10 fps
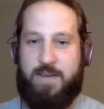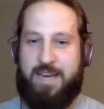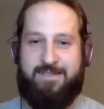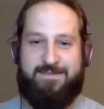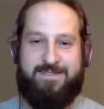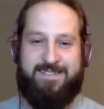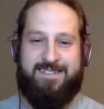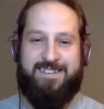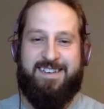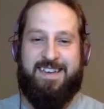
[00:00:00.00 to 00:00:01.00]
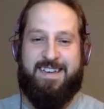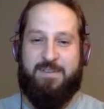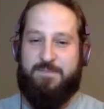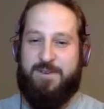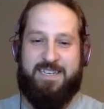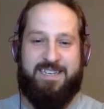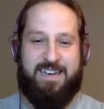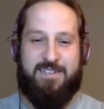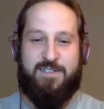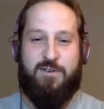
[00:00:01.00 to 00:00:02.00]
Man. Hey, buddy,
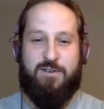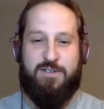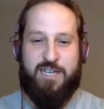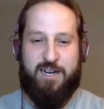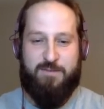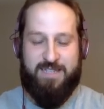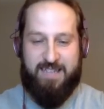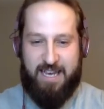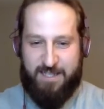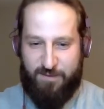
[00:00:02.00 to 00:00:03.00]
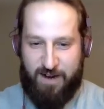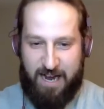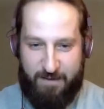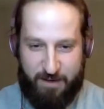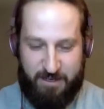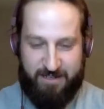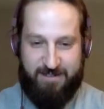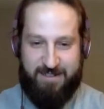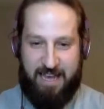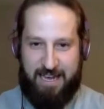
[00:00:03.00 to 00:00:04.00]
how's it going? Gentlemen, thanks for having me.
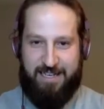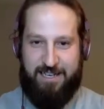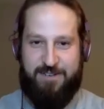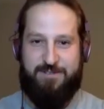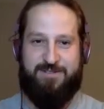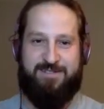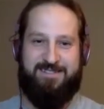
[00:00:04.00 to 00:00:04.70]
Thank you.